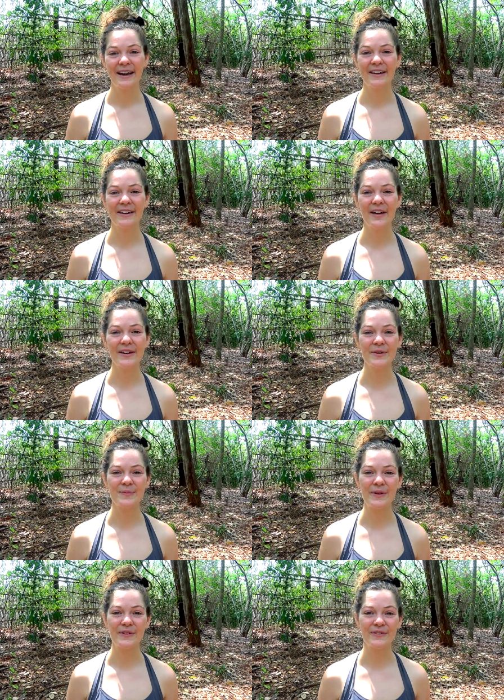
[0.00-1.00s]
another
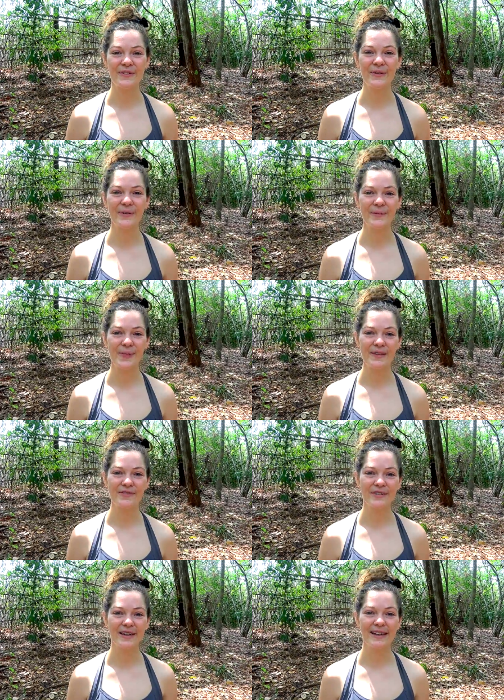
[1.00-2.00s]
beautiful
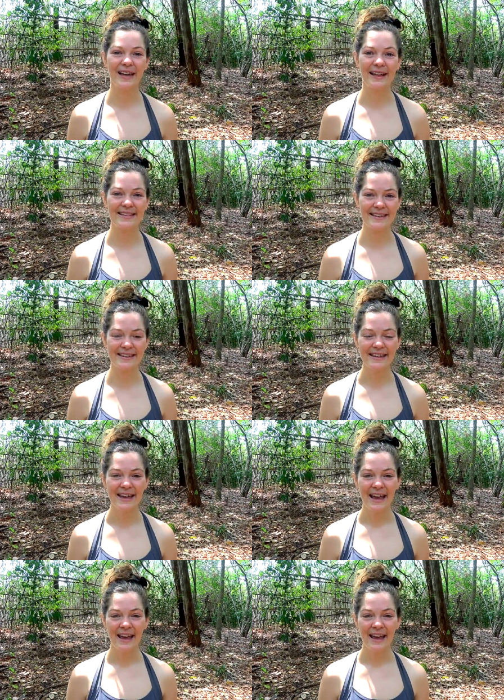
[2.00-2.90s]
free lesson